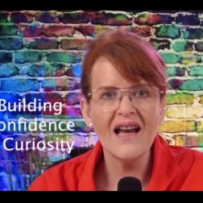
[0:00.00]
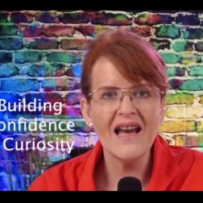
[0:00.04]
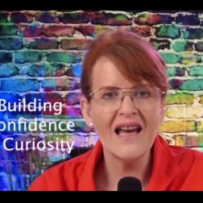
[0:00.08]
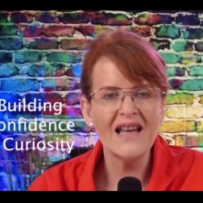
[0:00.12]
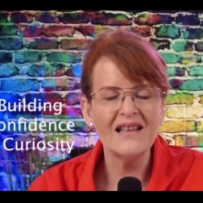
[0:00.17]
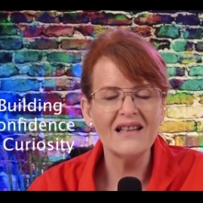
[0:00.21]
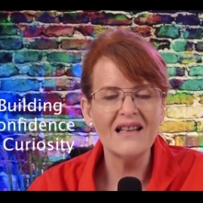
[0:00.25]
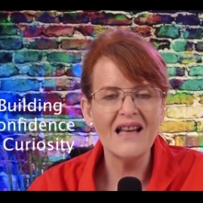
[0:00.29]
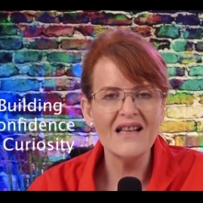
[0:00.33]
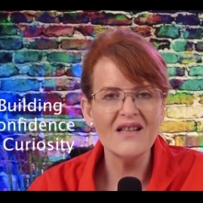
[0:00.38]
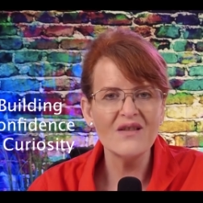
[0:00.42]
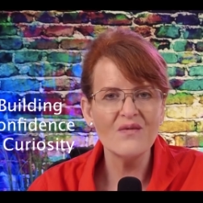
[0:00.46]

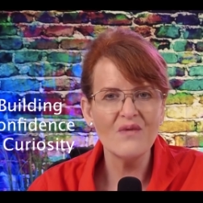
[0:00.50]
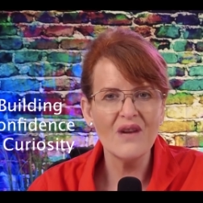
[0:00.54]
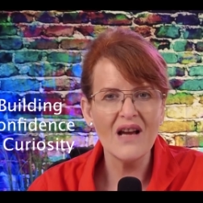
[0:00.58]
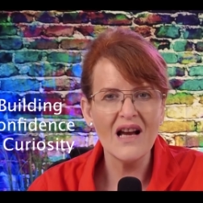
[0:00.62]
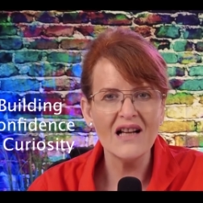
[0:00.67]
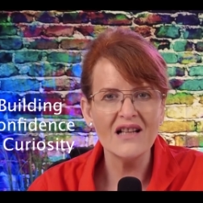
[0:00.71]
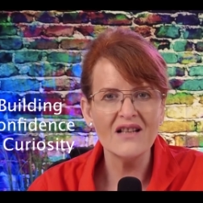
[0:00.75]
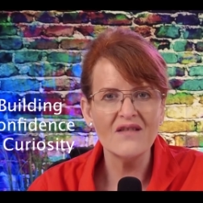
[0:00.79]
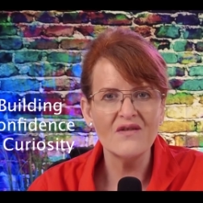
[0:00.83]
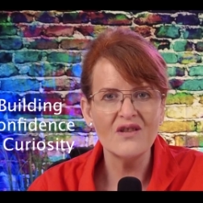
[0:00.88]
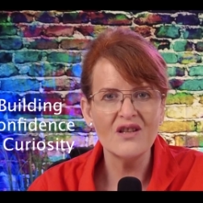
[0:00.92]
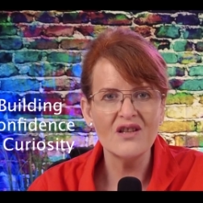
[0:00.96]
and less
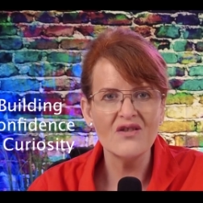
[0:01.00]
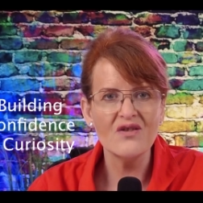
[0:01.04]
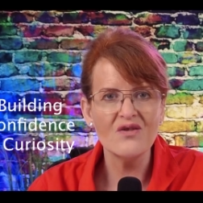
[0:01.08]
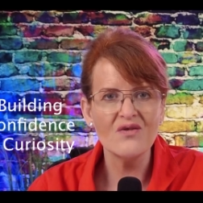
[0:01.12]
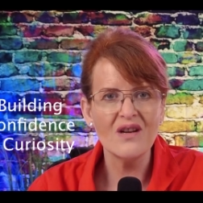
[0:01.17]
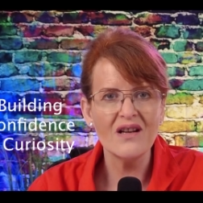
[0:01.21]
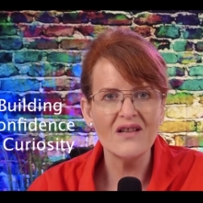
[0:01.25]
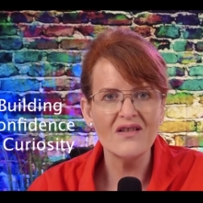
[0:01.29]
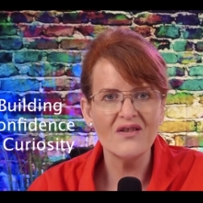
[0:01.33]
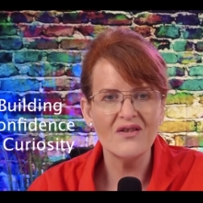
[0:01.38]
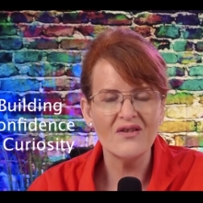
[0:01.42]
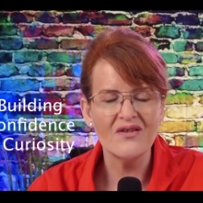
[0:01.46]
reactive to
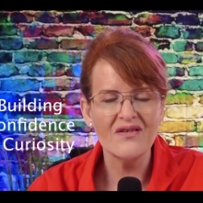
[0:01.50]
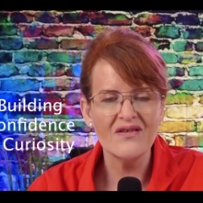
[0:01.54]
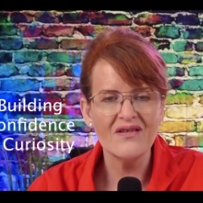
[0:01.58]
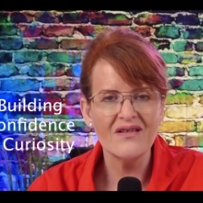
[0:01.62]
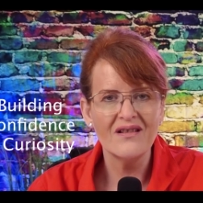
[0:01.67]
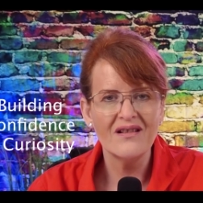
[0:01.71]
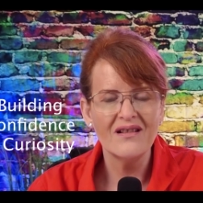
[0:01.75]
stressors.